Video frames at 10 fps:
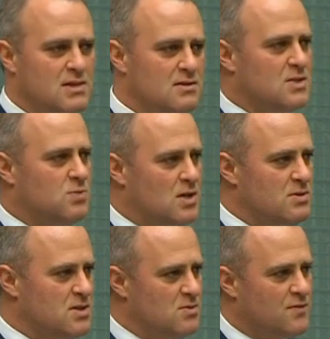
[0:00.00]
That's why
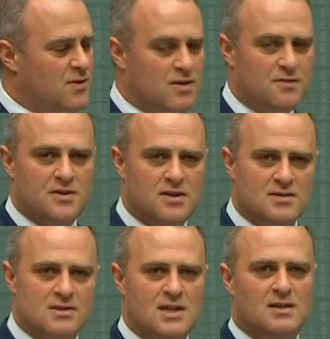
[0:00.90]
we deal with foreign
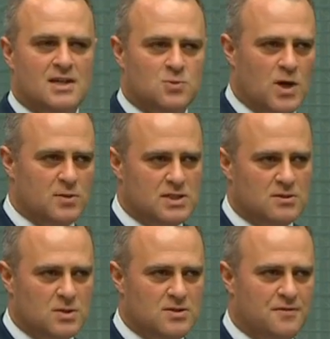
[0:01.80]
affairs. That's why we
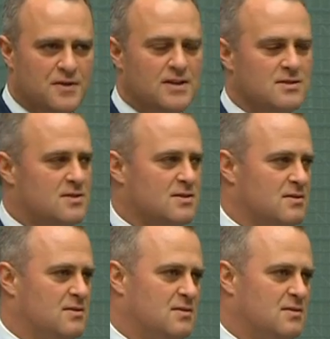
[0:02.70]
deal with defence.